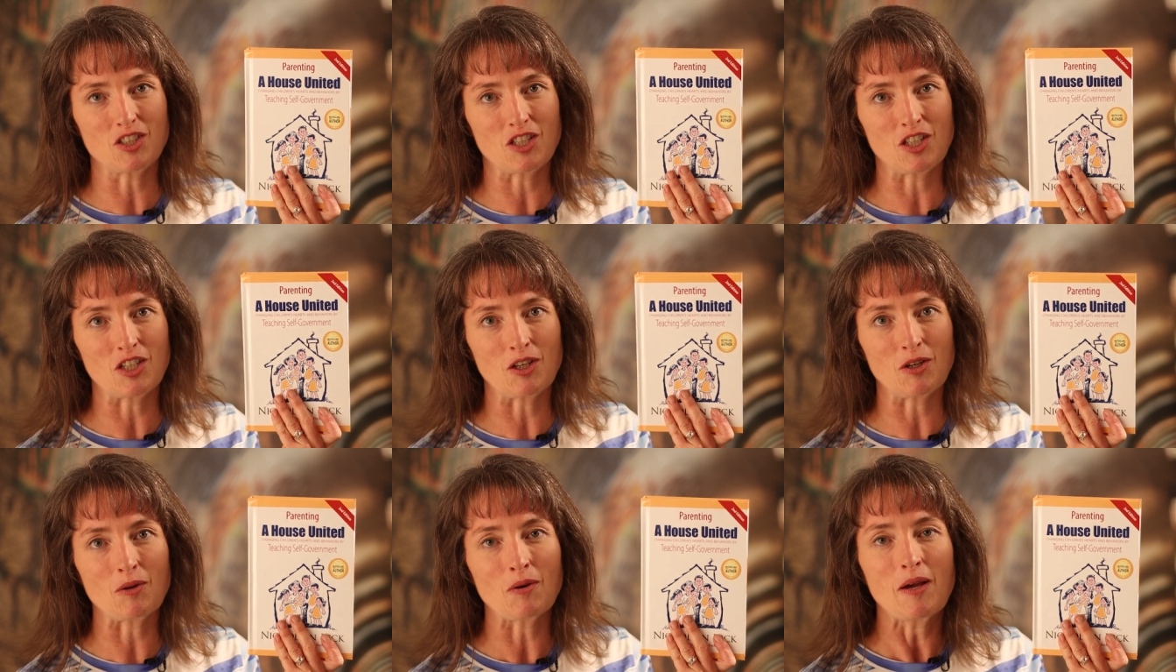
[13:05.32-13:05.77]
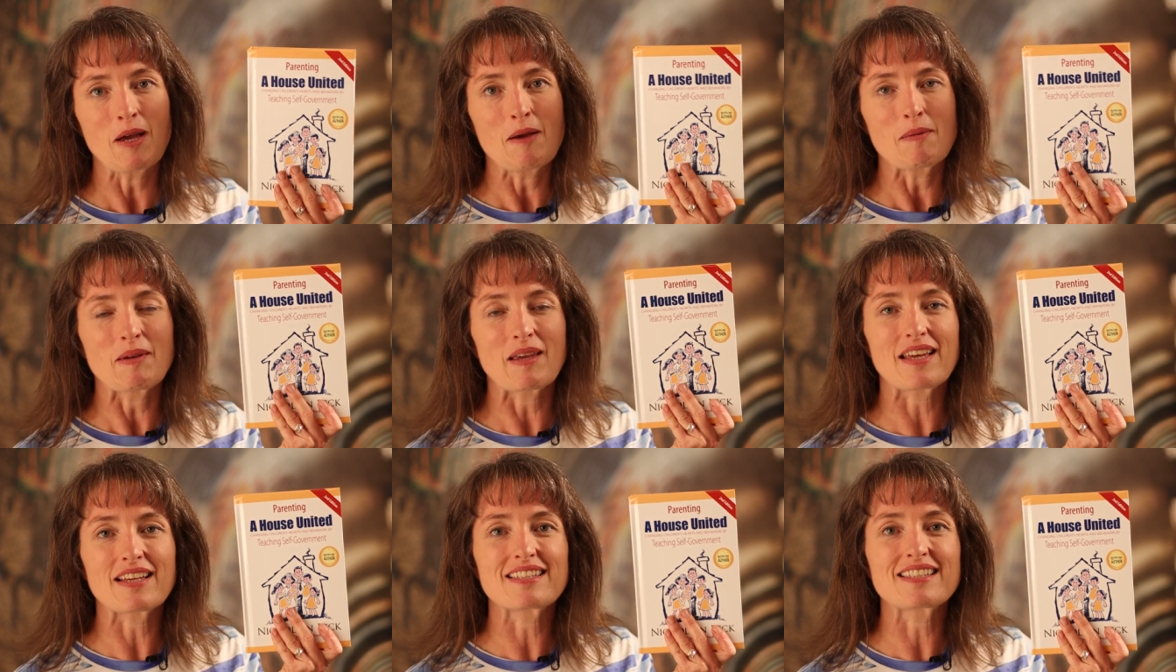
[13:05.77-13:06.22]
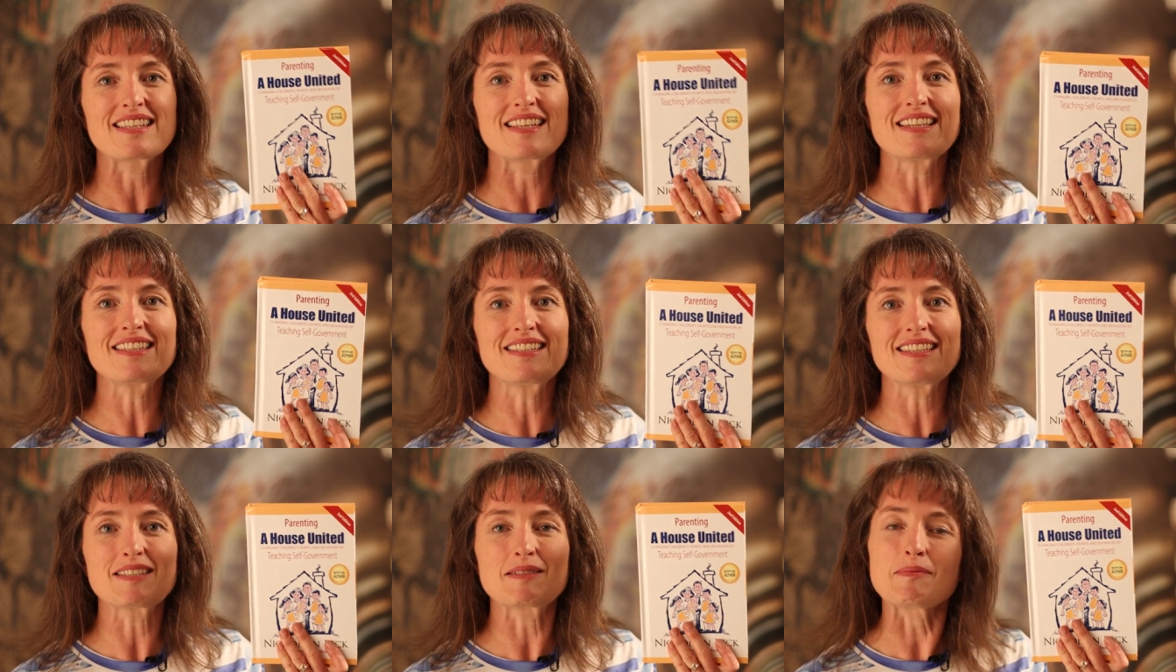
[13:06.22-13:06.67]
to you, because
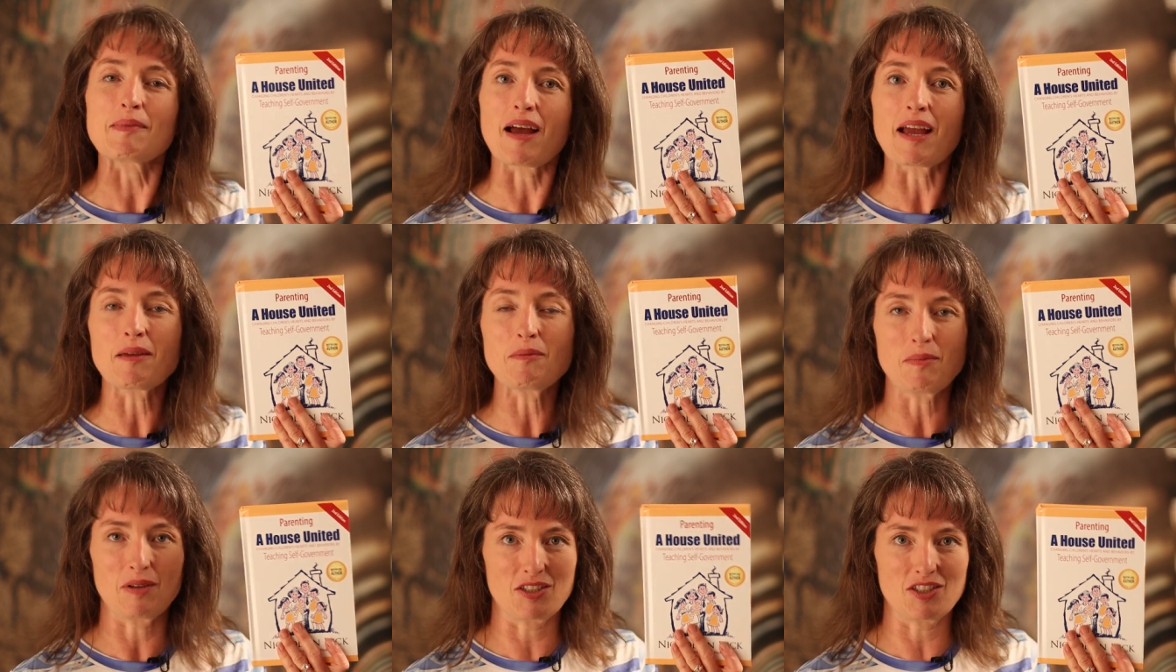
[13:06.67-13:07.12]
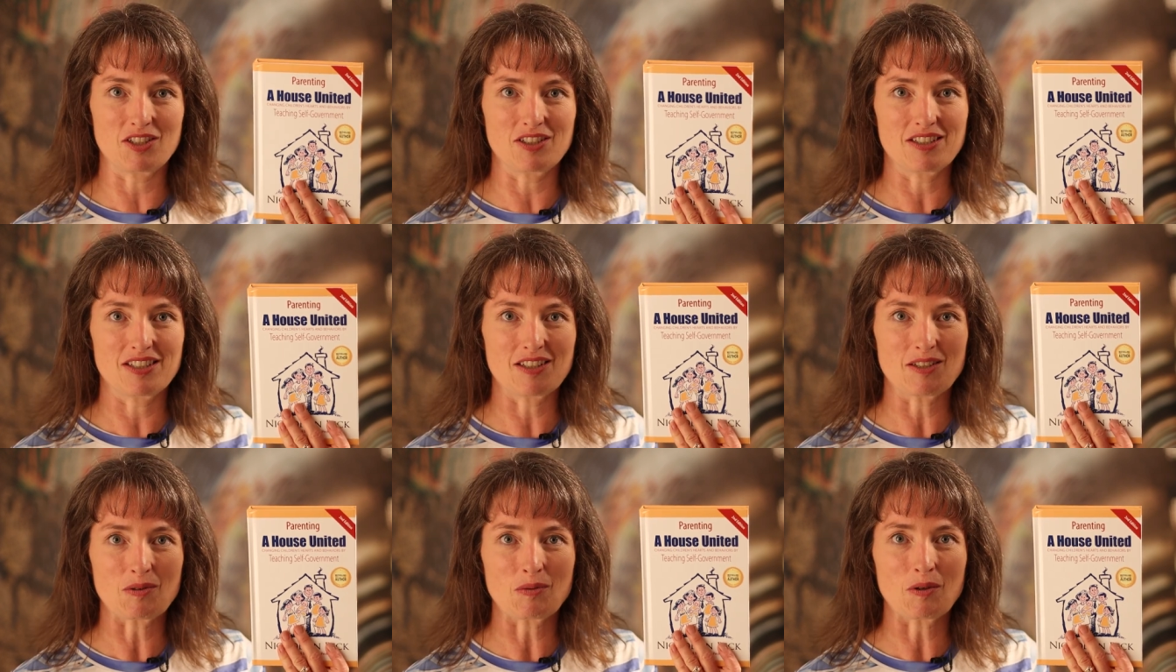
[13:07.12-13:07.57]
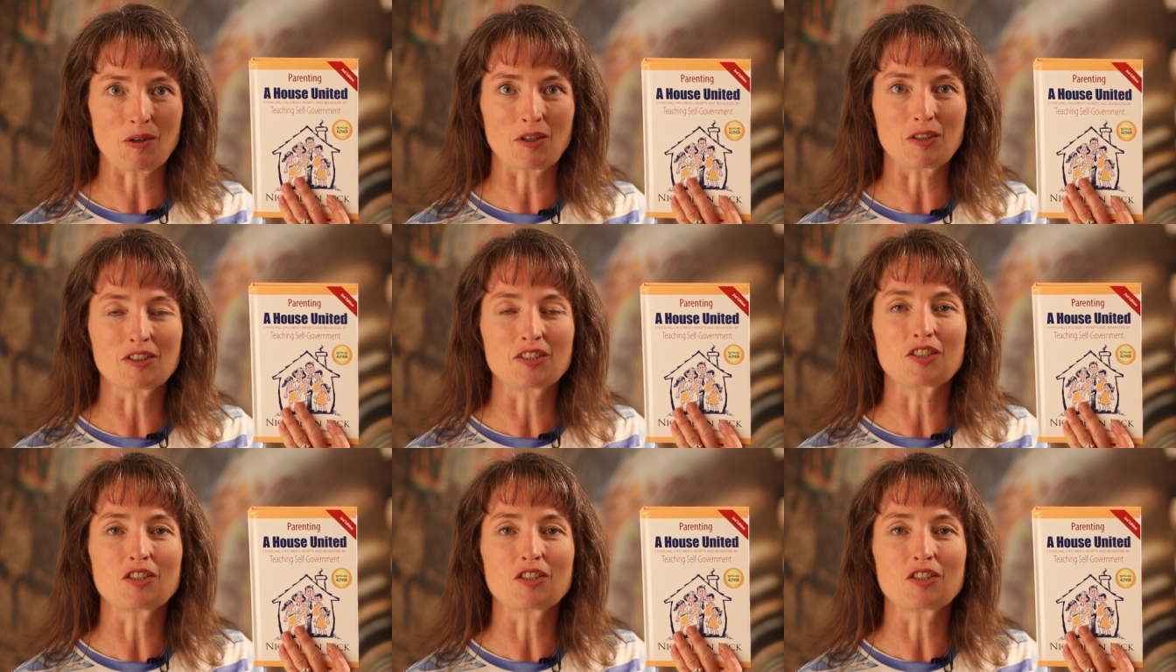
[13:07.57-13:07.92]
this is my mission to the world,